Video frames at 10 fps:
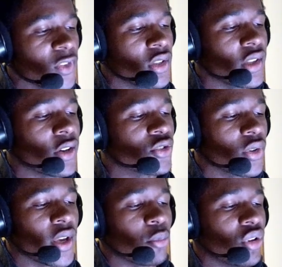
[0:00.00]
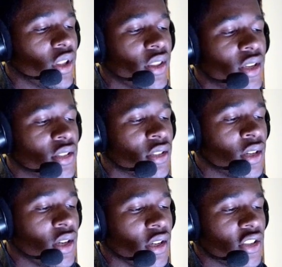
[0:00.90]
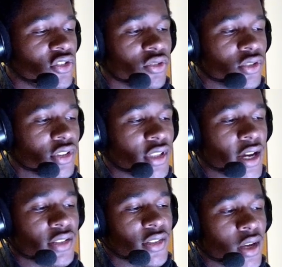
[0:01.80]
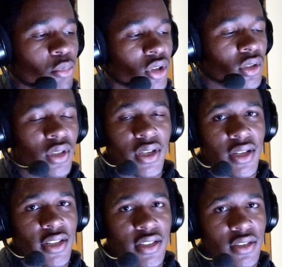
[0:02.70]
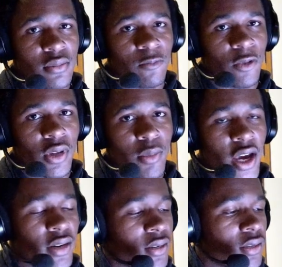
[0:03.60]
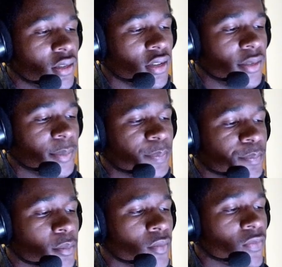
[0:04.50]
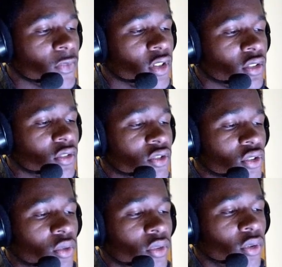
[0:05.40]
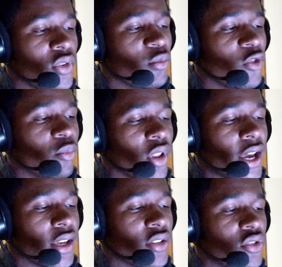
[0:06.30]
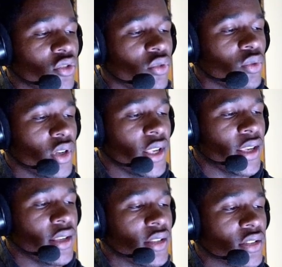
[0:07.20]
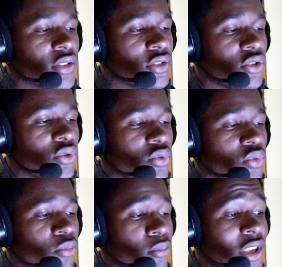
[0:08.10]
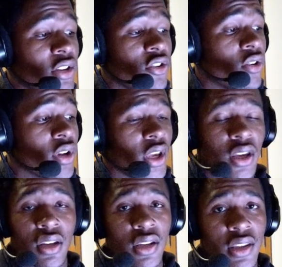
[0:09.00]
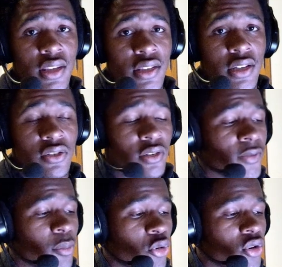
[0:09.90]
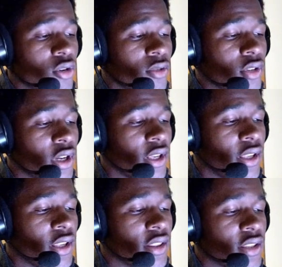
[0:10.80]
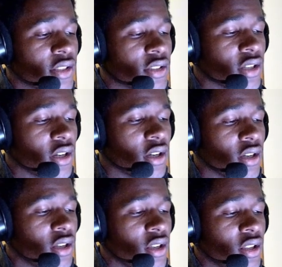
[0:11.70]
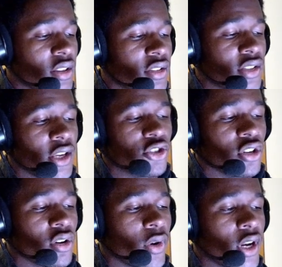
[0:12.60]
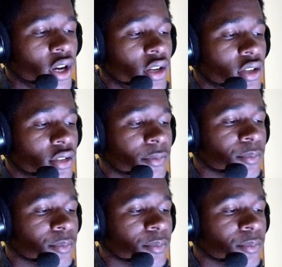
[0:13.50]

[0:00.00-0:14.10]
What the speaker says: they also can't play this because you'll just sidestep it, and it doesn't really matter. So the only move black can do is to meet your king in the center of the board. Get this tension going on here.